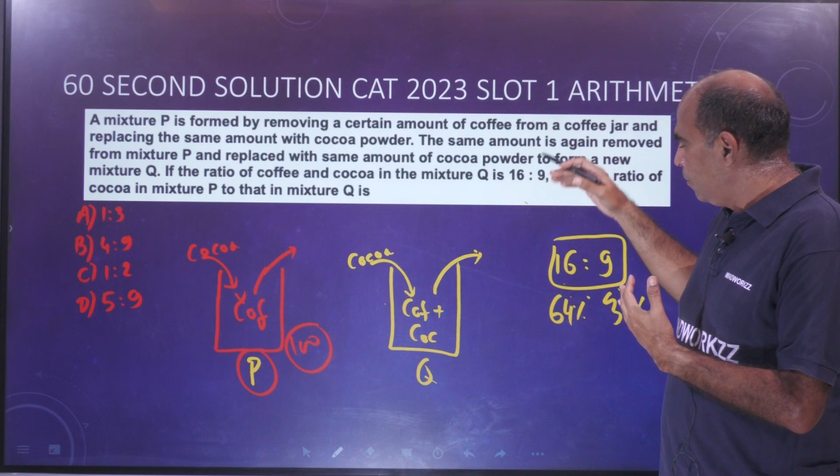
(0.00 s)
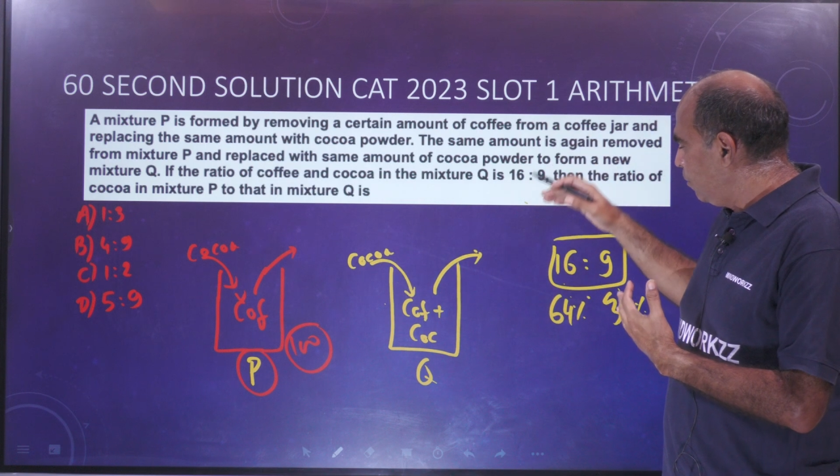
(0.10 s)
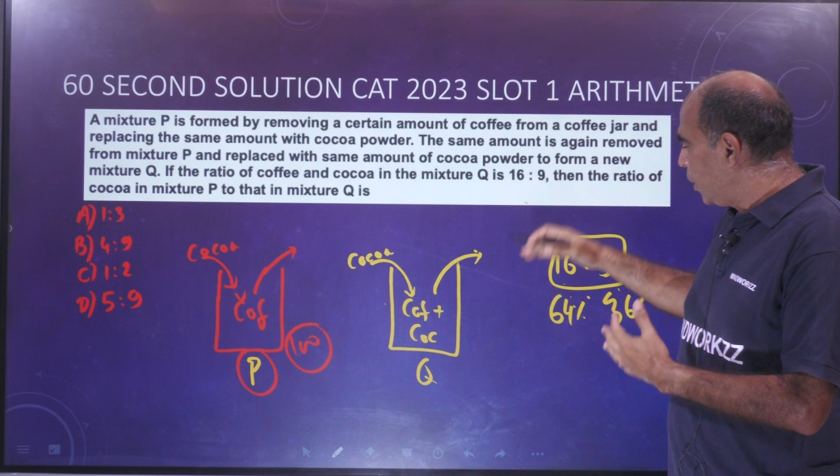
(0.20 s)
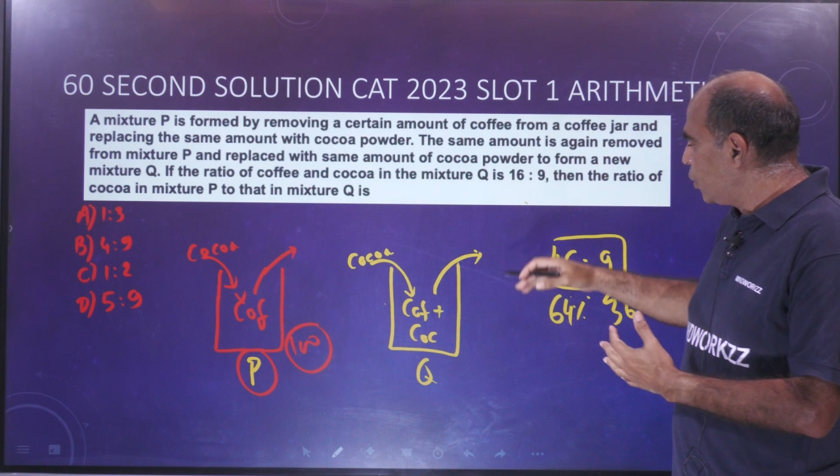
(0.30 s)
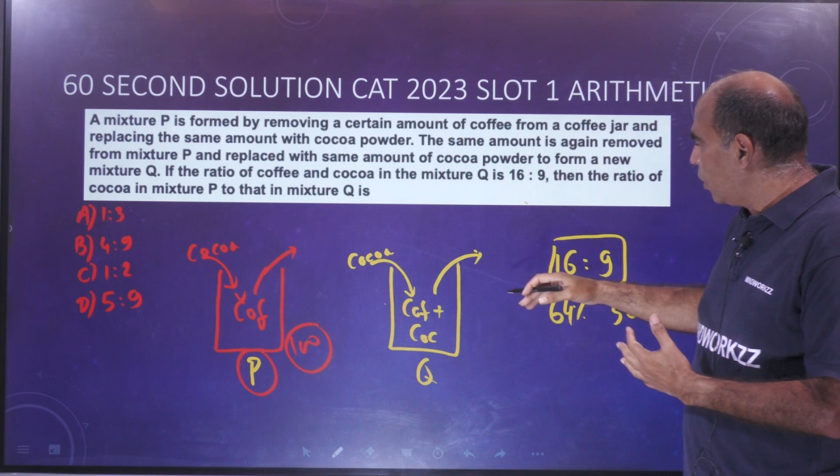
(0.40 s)

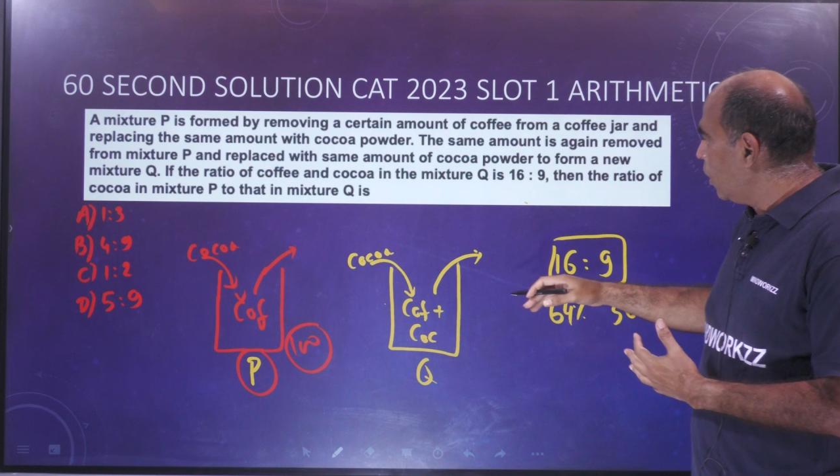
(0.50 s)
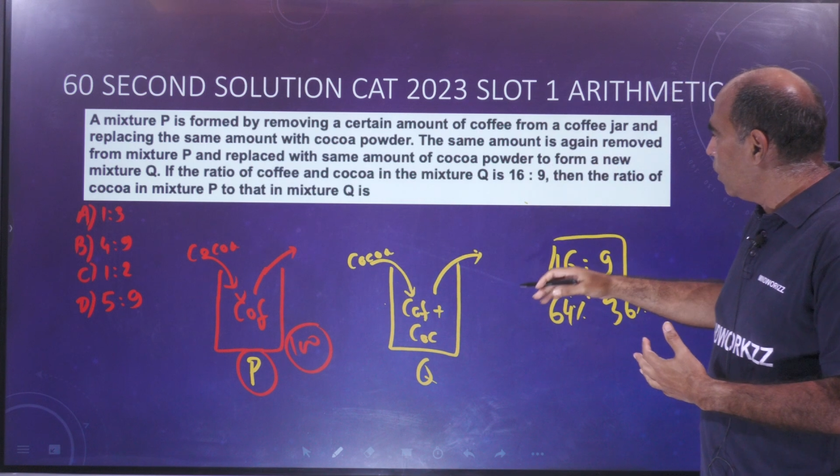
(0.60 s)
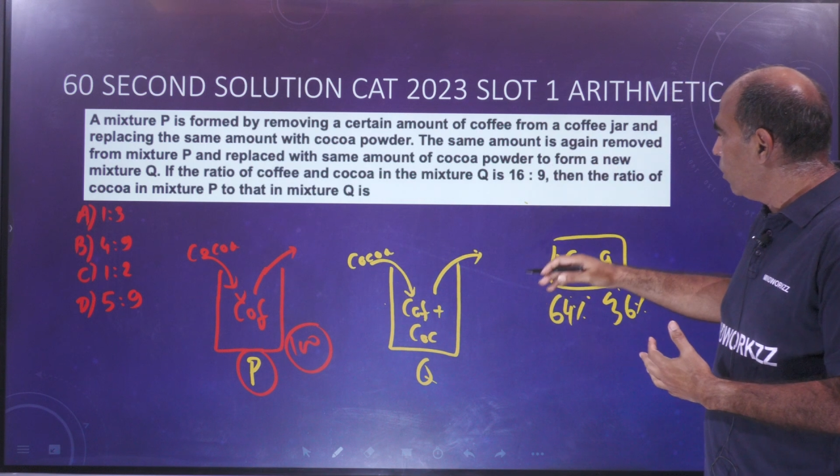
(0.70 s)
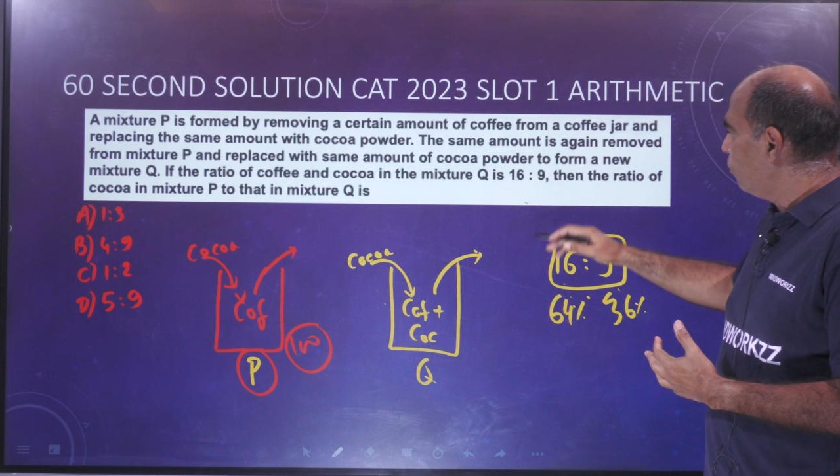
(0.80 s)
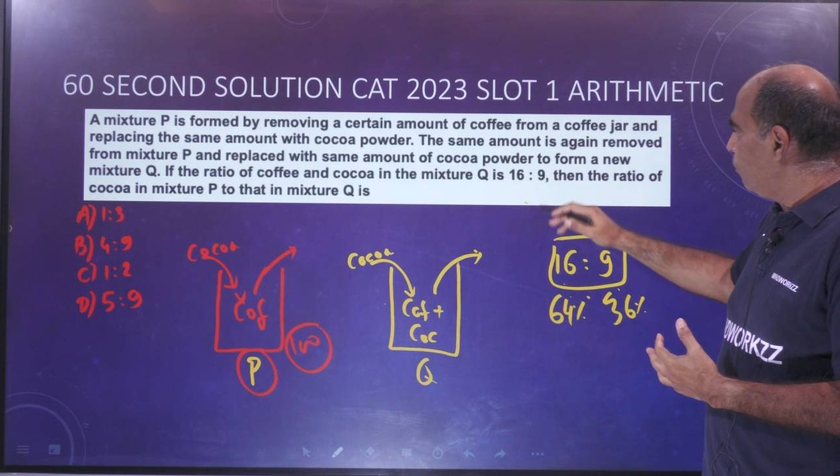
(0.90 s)
mixture
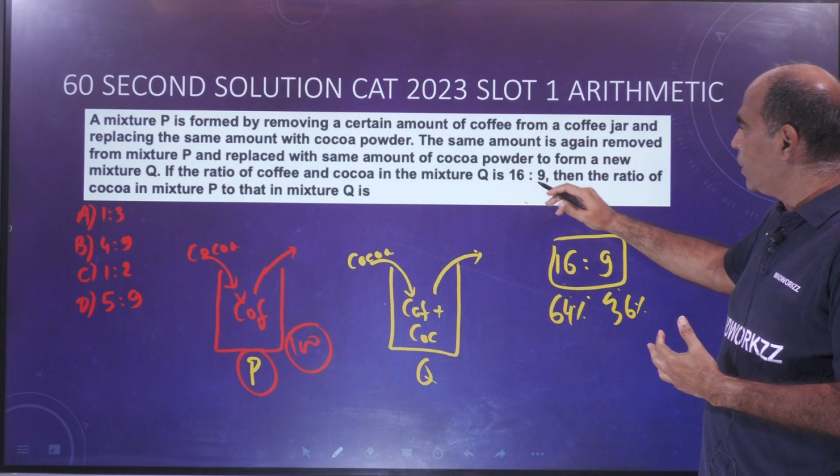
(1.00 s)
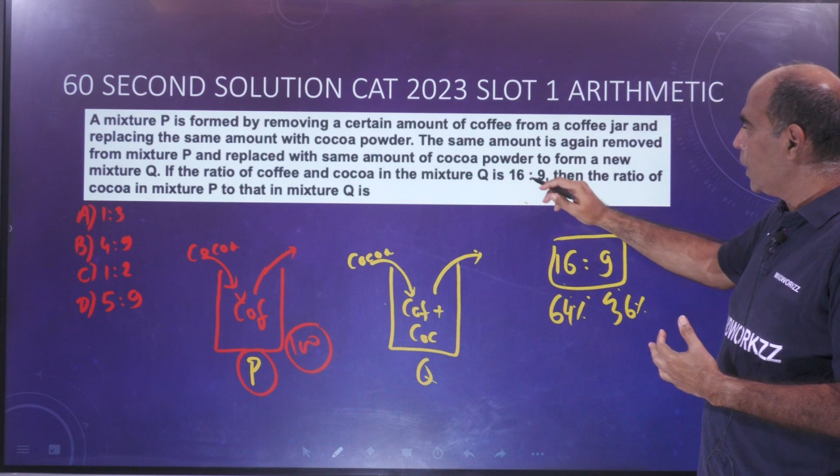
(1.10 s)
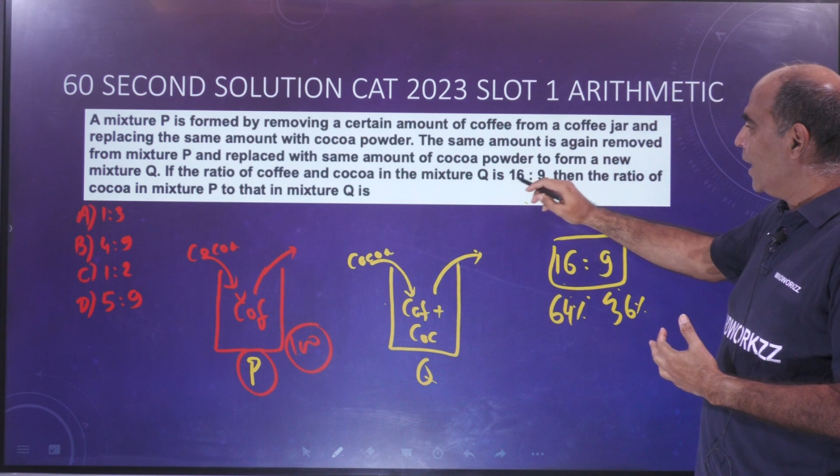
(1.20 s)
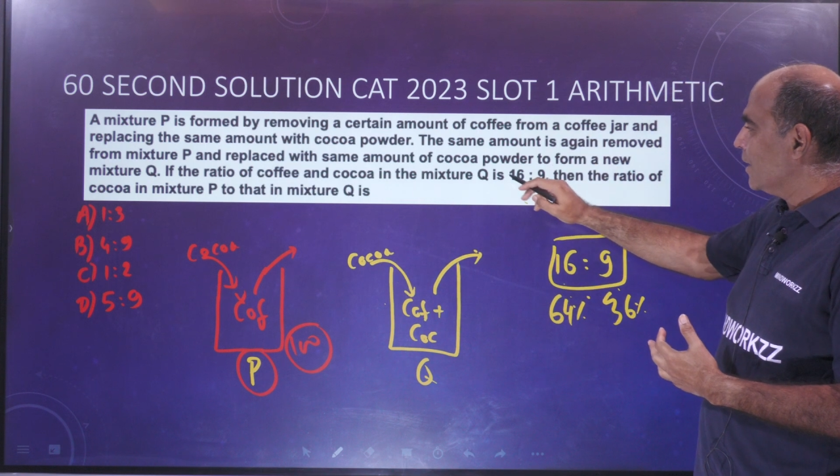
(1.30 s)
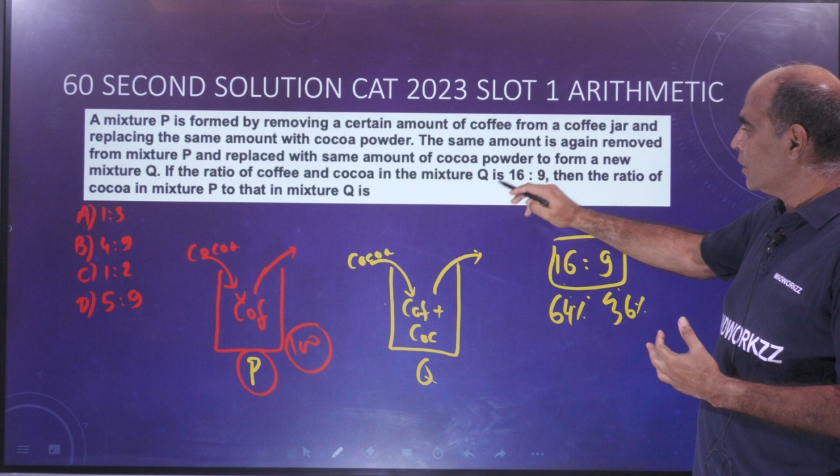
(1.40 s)
which
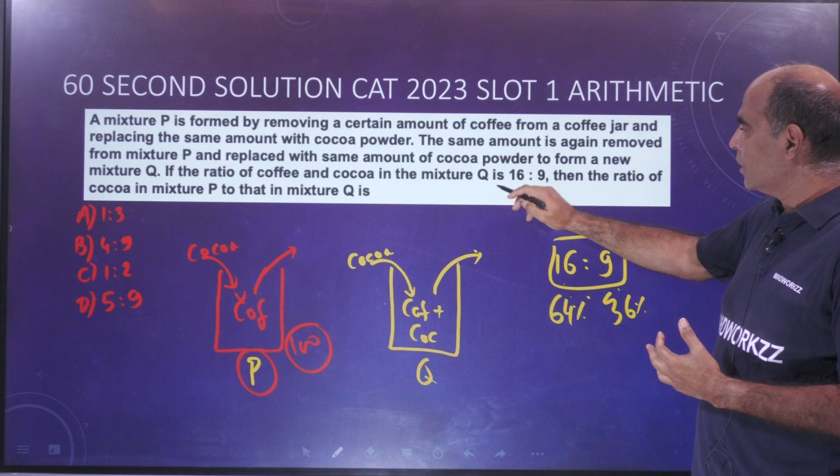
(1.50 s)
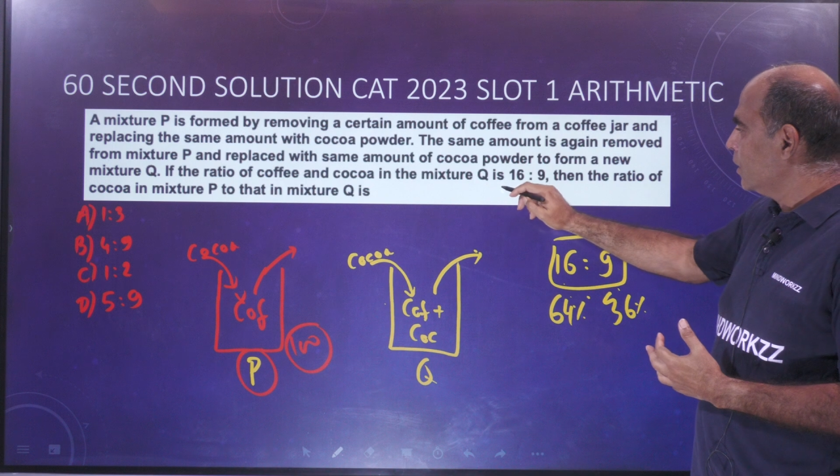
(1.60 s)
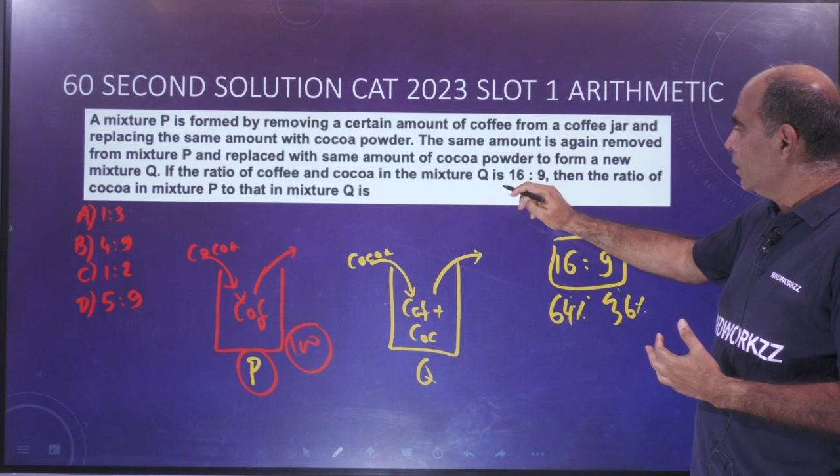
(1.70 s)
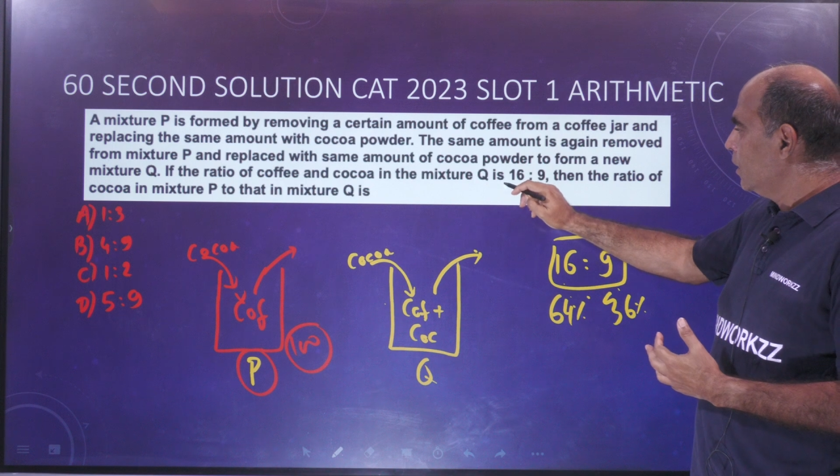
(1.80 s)
has,